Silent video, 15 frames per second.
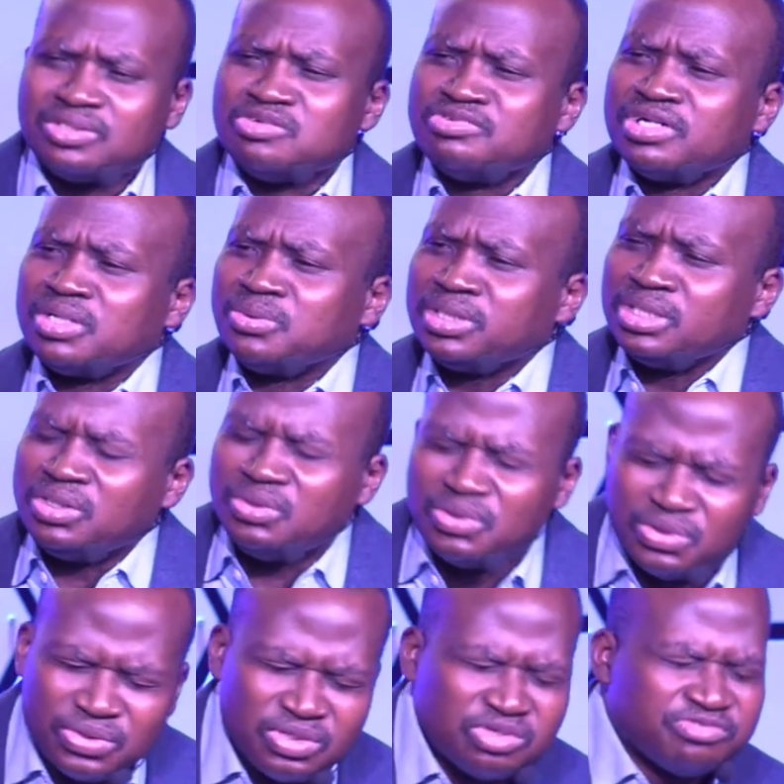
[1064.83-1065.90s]
over, we
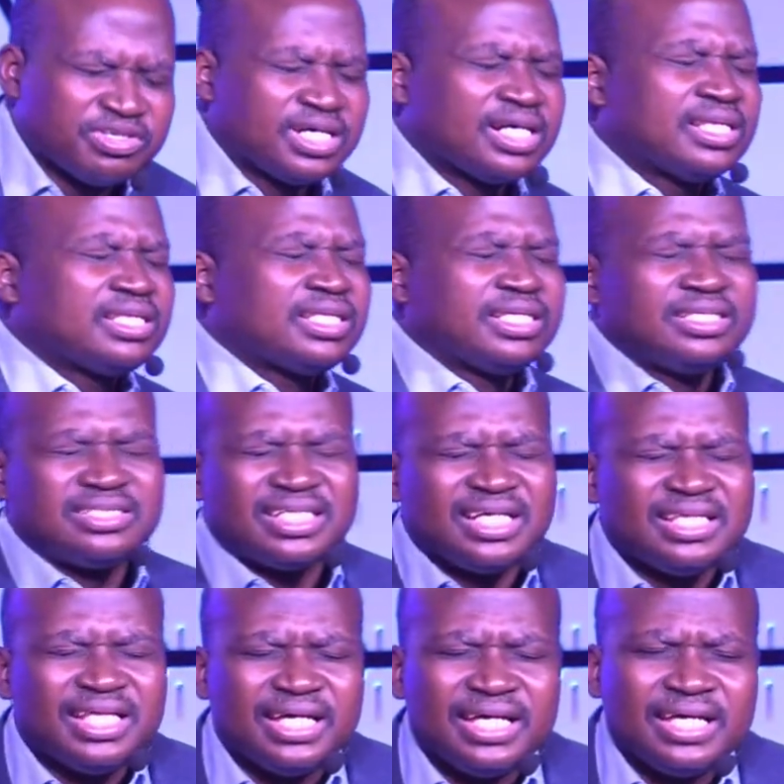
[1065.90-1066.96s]
go over things,
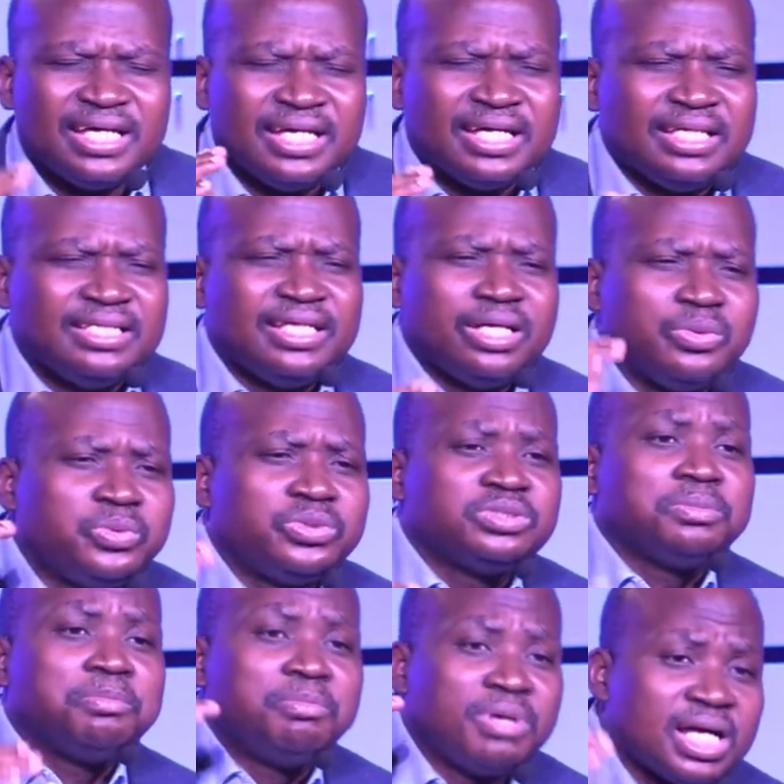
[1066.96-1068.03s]
they
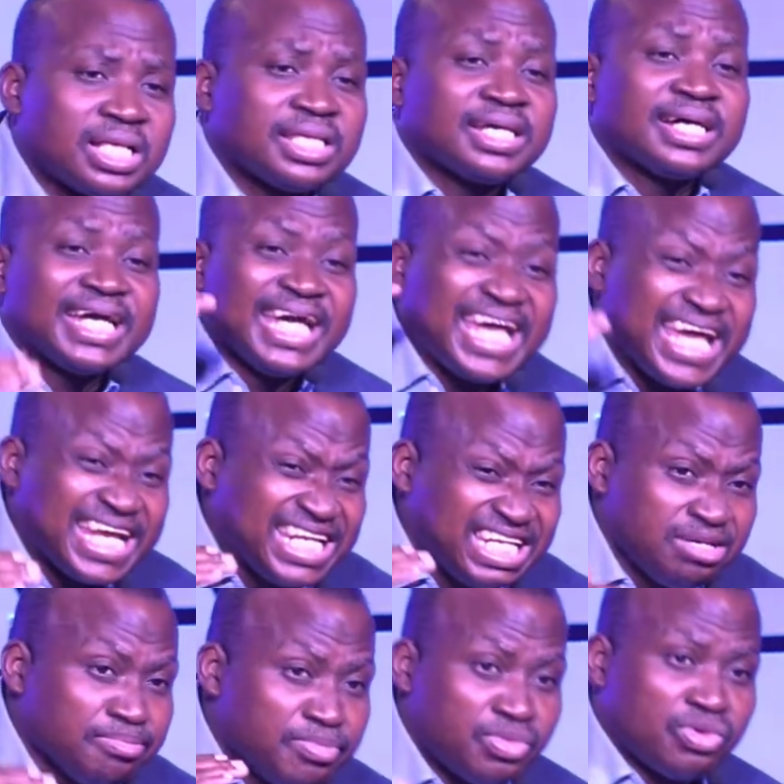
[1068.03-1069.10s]
won't matter
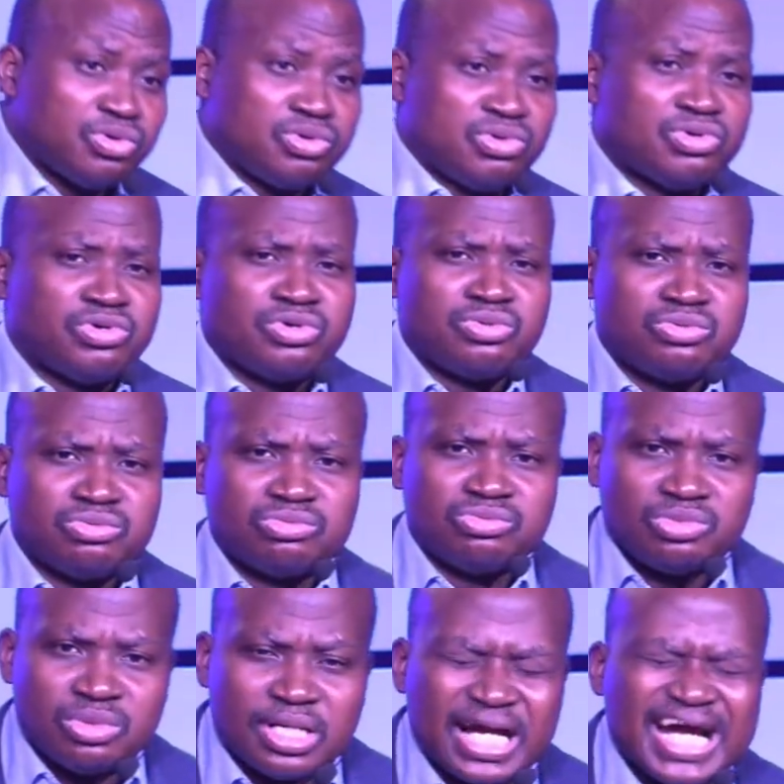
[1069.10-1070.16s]
anymore
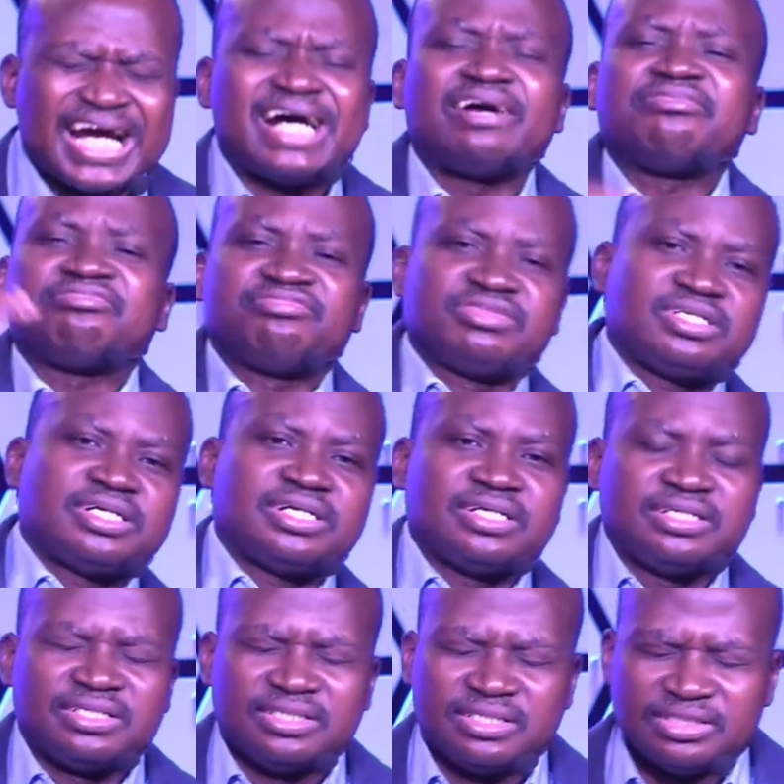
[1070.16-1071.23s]
after
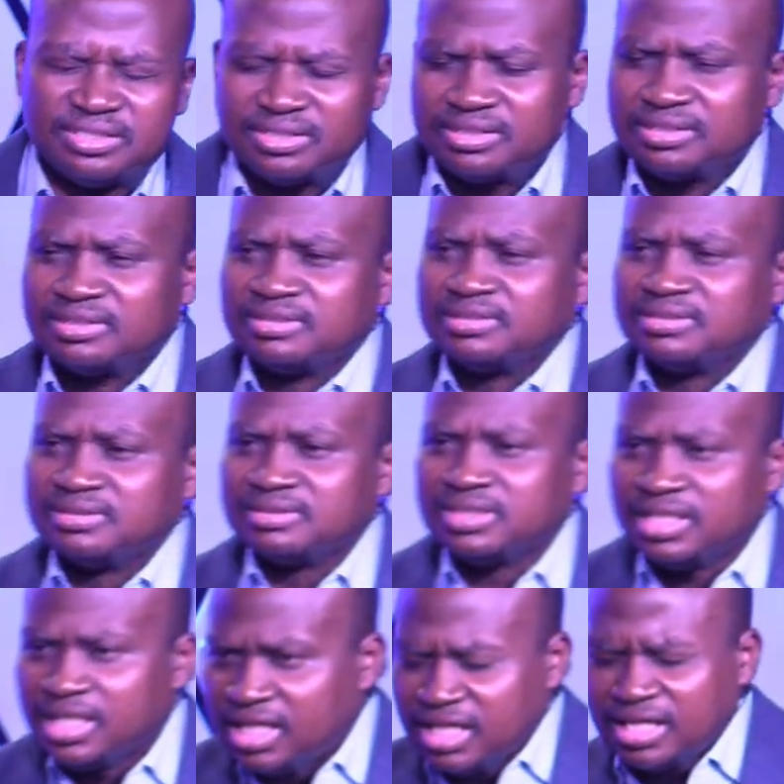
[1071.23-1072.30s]

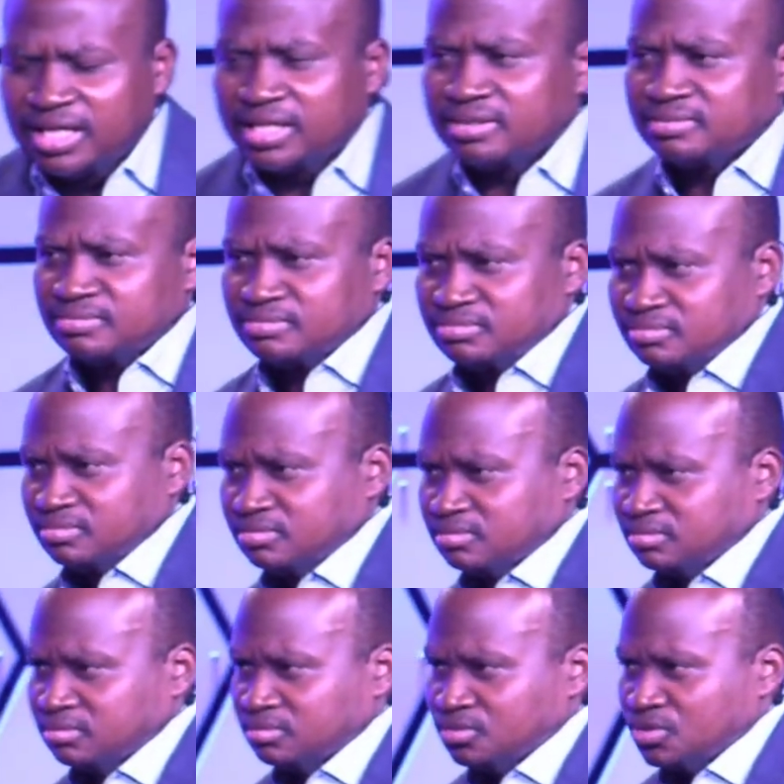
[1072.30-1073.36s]
here.
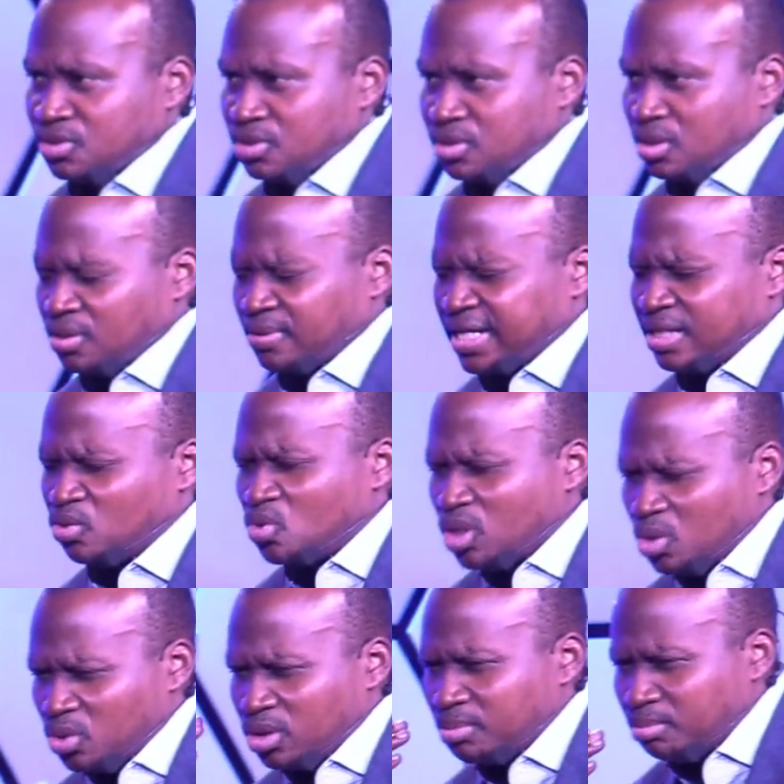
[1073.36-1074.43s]
All right?
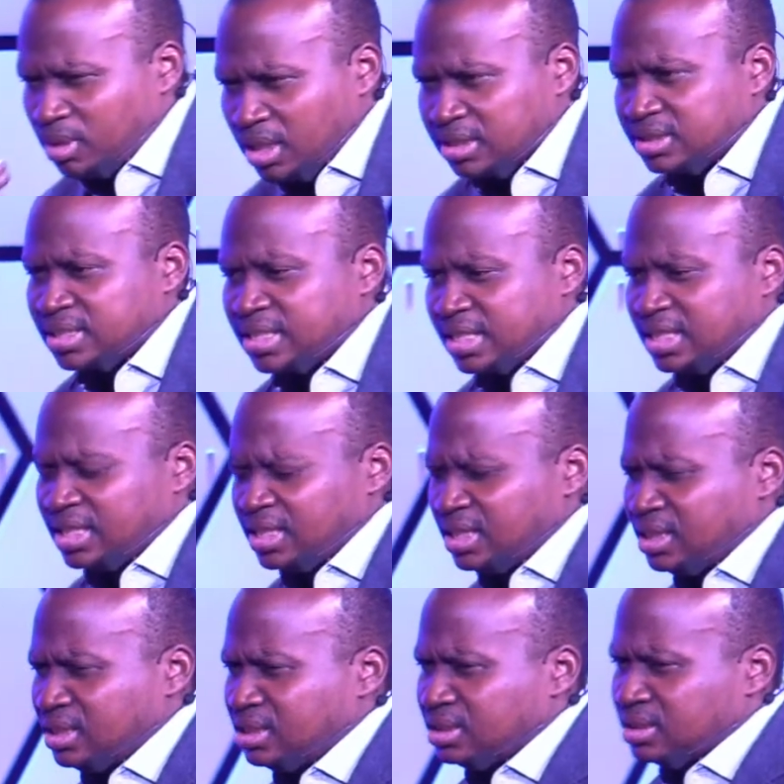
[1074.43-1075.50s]
What will matter
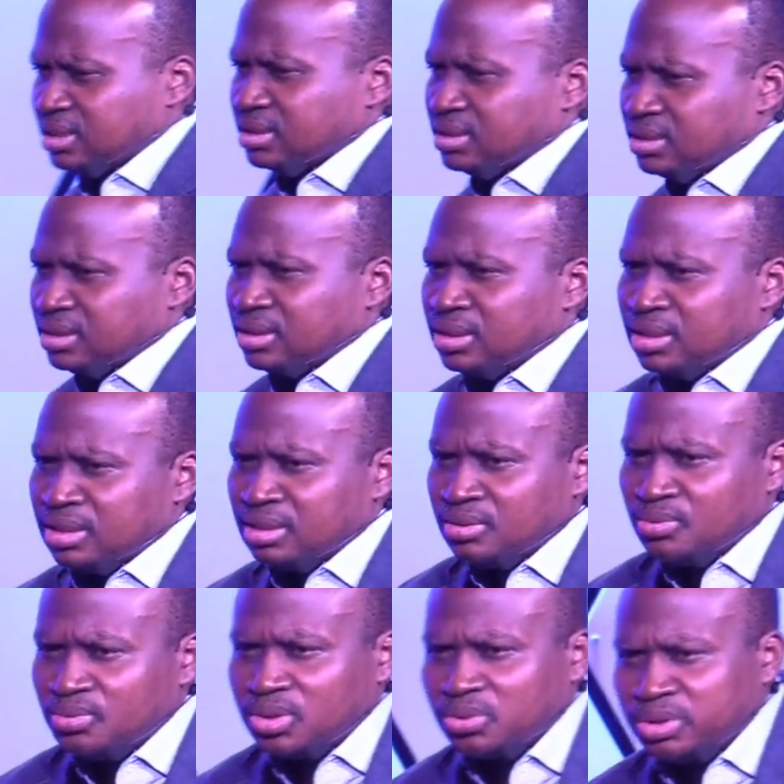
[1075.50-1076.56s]
is
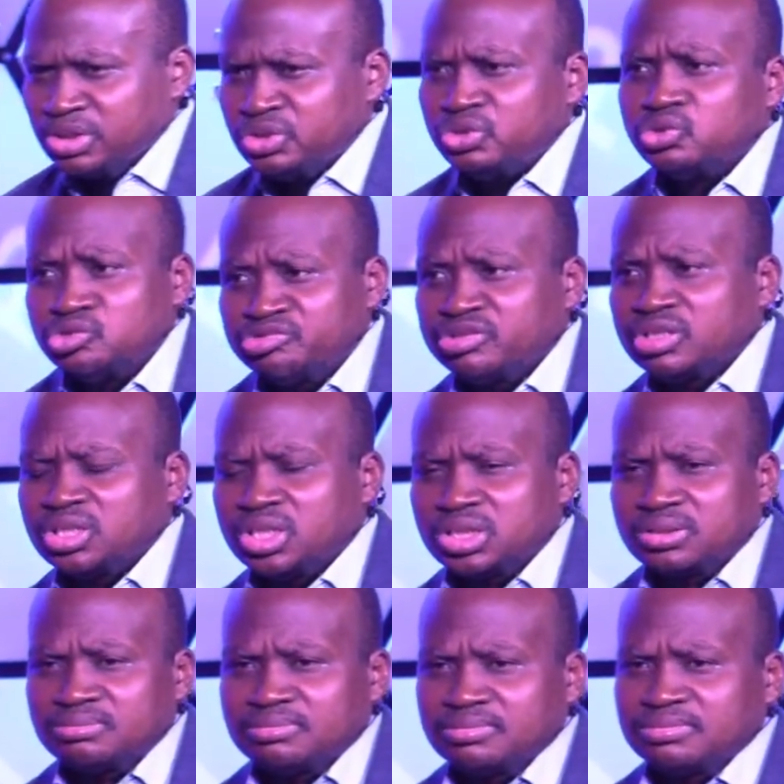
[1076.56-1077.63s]
what we do for God,
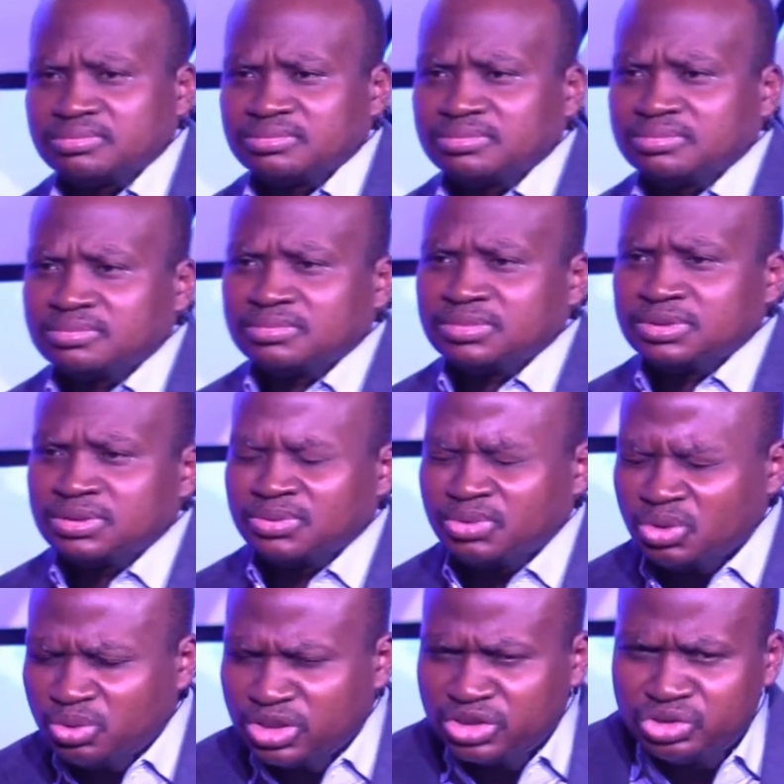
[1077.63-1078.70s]

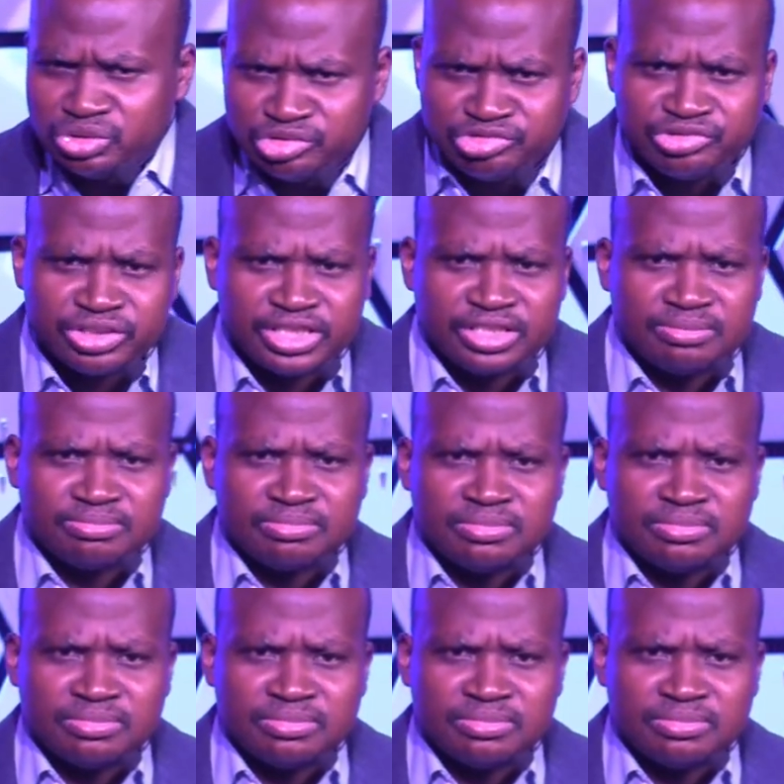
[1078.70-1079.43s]
what we do for him,